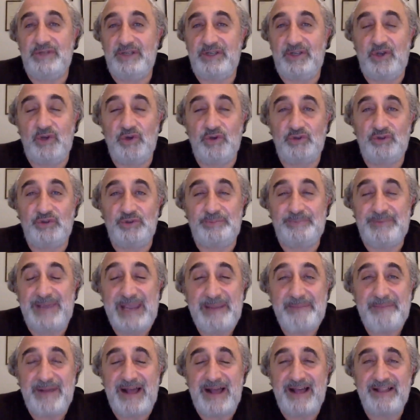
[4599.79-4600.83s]
go to
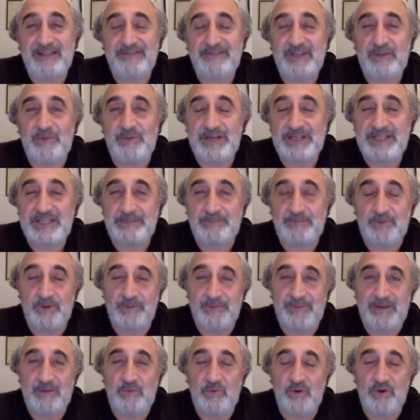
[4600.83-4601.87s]
PayPal if they want to support
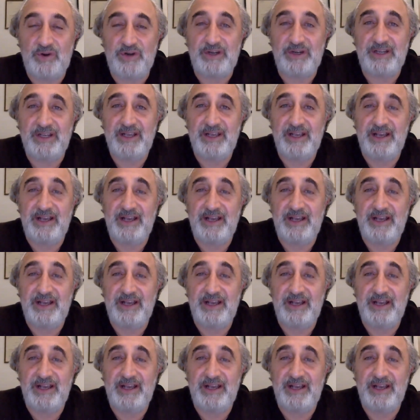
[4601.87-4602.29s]
my work.